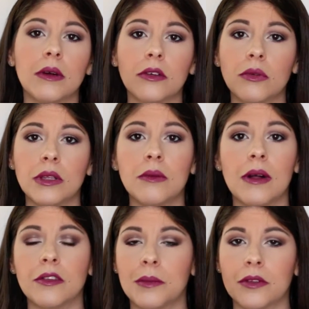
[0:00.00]
works really
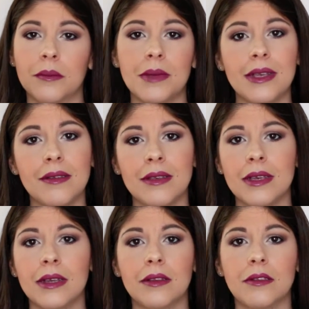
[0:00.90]
well. It smells
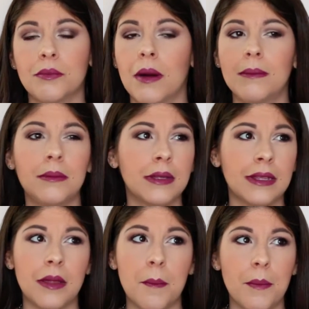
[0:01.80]
amazing. It's probably
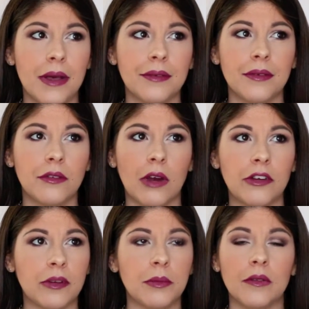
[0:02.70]
the best dry
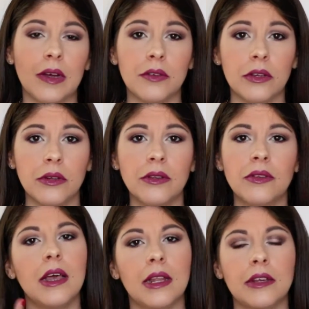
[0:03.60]
shampoo I've ever used,
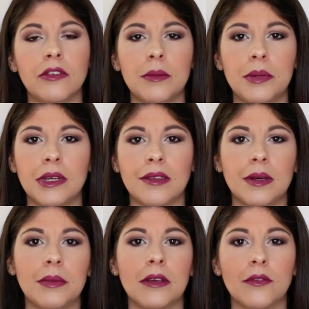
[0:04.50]
and I actually picked
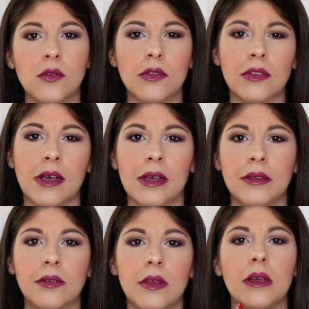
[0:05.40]
up a full
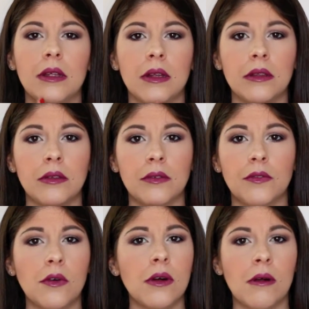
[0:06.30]
size in a
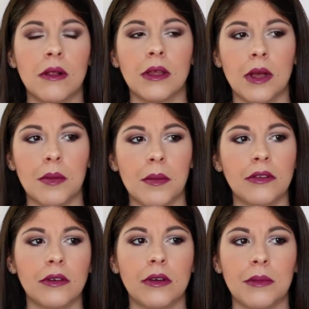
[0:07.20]
Sephora haul a couple
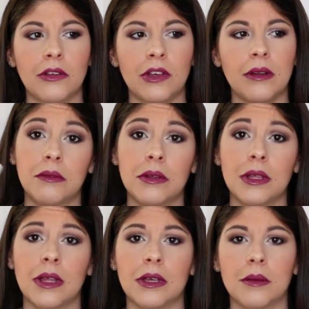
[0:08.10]
months ago on my channel. I really
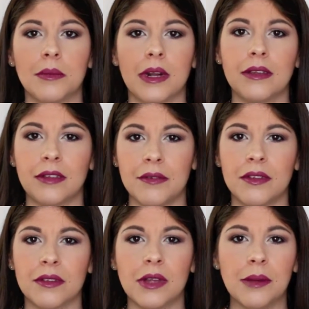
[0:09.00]
like it, but I saved
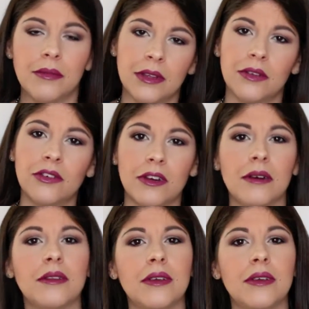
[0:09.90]
this little empty to share it with